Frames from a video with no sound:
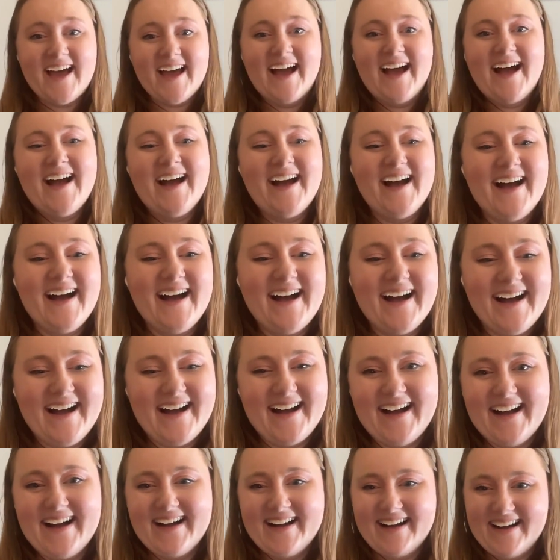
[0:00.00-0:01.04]

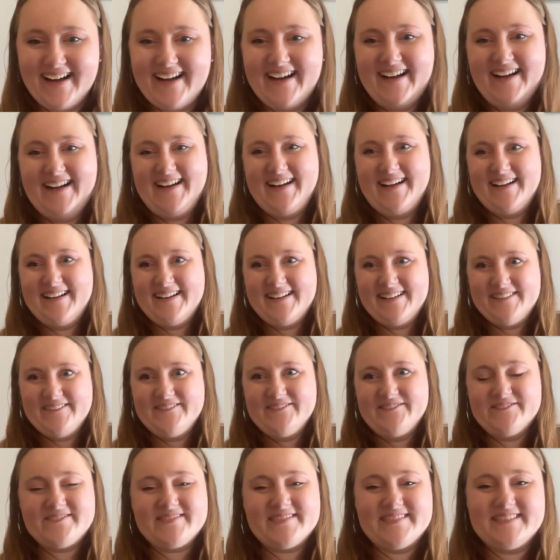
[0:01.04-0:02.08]

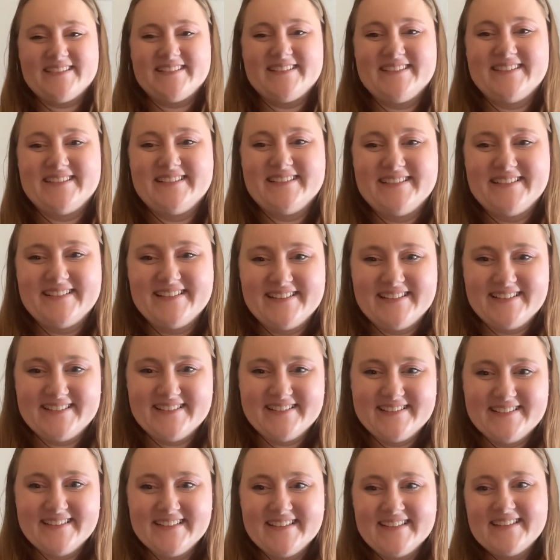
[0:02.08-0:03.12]

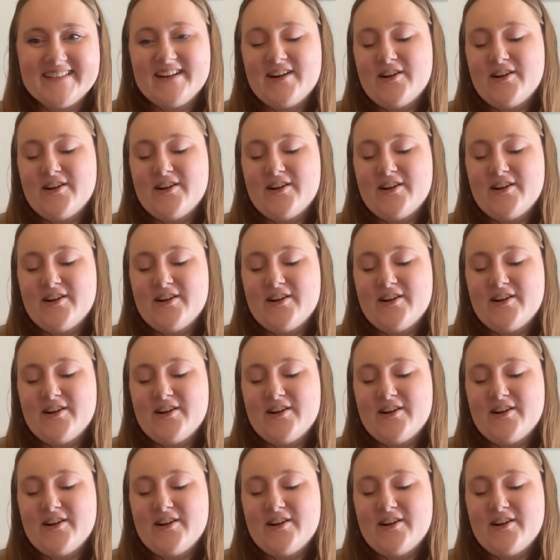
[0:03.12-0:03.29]
This person isn't speaking.